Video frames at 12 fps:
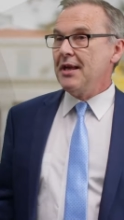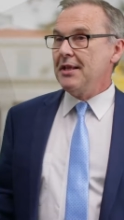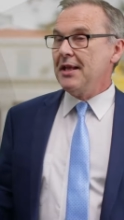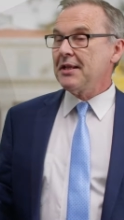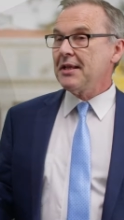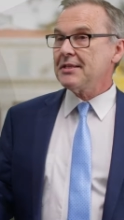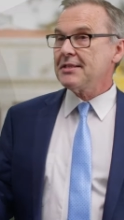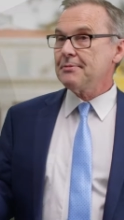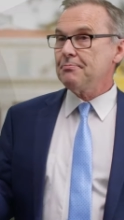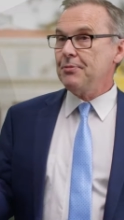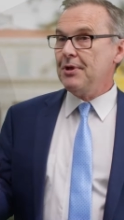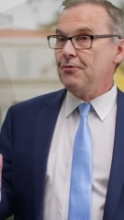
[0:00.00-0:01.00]
And that
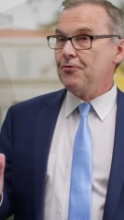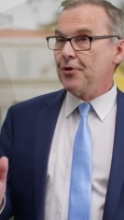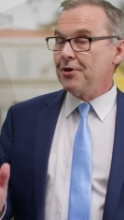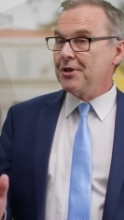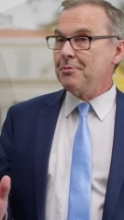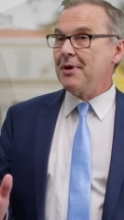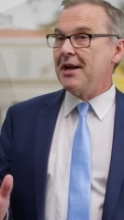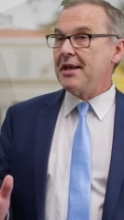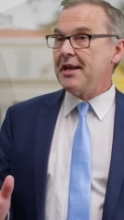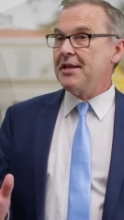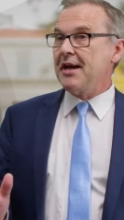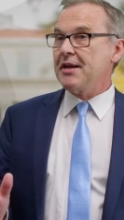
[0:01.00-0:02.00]
has been funded
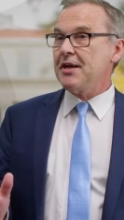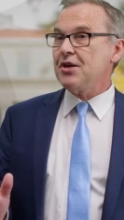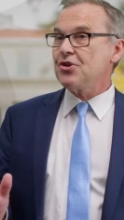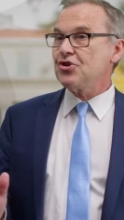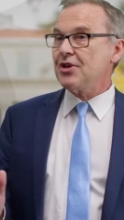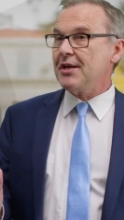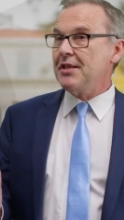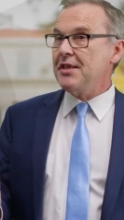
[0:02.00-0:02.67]
by NIH,